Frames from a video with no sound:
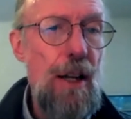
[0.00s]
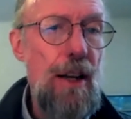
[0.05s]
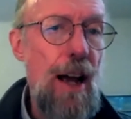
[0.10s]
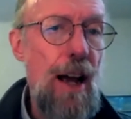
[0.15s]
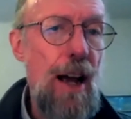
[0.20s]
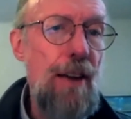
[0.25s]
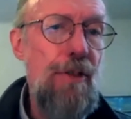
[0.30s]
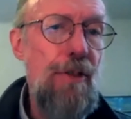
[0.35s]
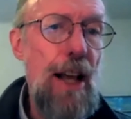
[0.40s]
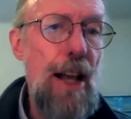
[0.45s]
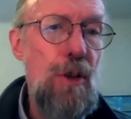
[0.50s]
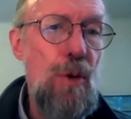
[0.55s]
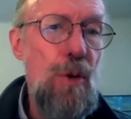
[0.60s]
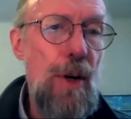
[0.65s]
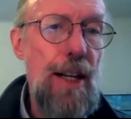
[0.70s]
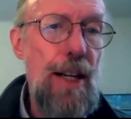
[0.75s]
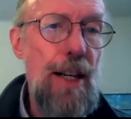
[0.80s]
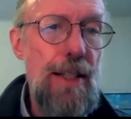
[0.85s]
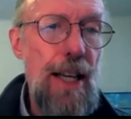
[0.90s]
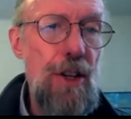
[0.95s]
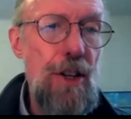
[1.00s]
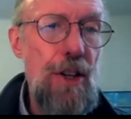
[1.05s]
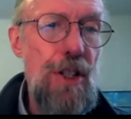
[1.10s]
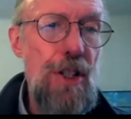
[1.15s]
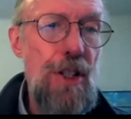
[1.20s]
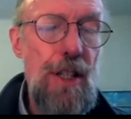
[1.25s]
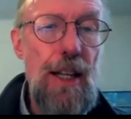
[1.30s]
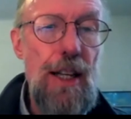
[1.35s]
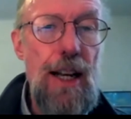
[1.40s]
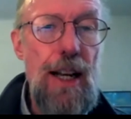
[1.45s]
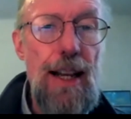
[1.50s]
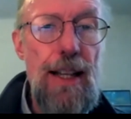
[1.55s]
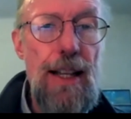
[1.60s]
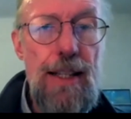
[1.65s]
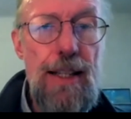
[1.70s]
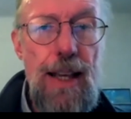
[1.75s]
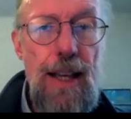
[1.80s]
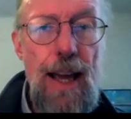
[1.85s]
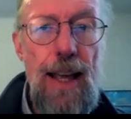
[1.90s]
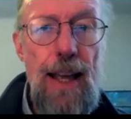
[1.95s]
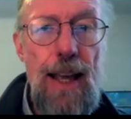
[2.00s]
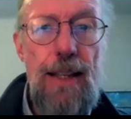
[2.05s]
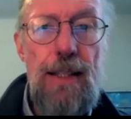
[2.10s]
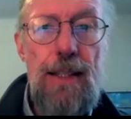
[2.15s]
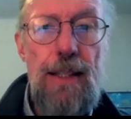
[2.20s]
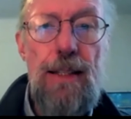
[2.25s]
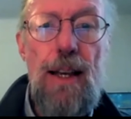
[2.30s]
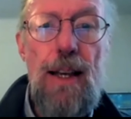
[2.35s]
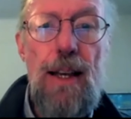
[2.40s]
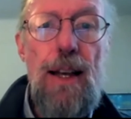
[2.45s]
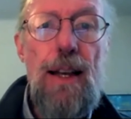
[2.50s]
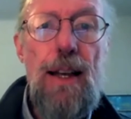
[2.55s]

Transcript: nonviolent organizations in the United States,